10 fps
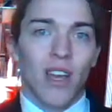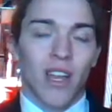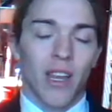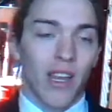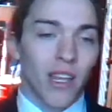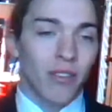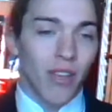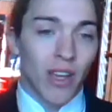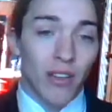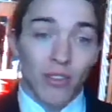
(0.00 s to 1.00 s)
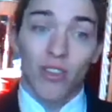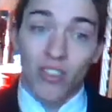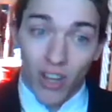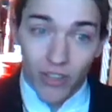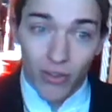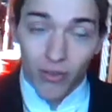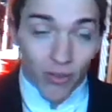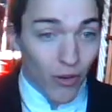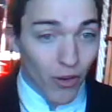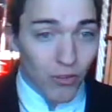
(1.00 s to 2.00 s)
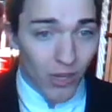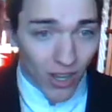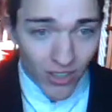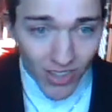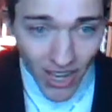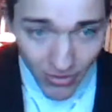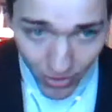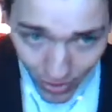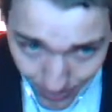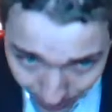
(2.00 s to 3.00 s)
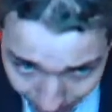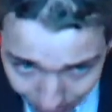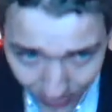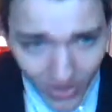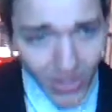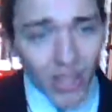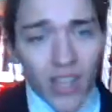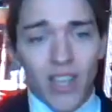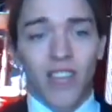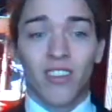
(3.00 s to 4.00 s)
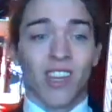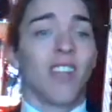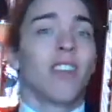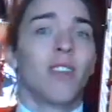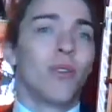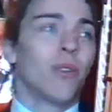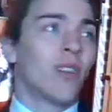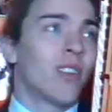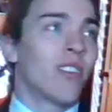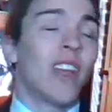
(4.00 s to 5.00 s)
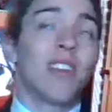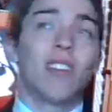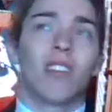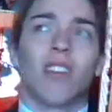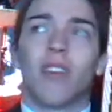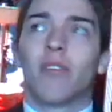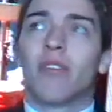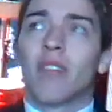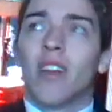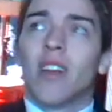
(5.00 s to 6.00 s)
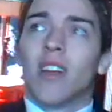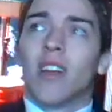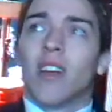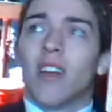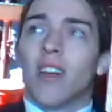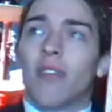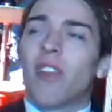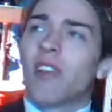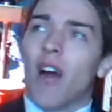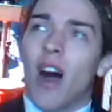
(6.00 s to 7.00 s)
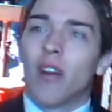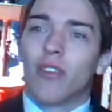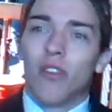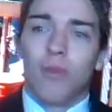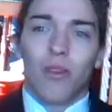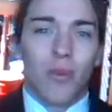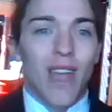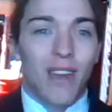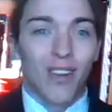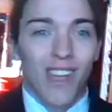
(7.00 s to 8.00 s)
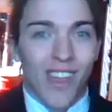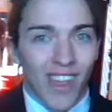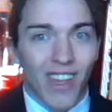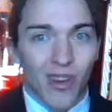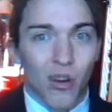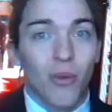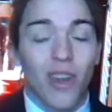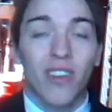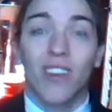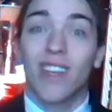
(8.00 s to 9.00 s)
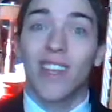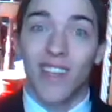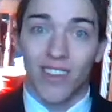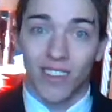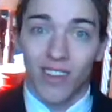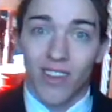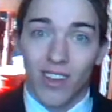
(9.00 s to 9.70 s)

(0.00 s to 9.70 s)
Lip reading: And I have to insult you first, because I have to instill in you a sense of a feeling of how stupid we actually think your question is.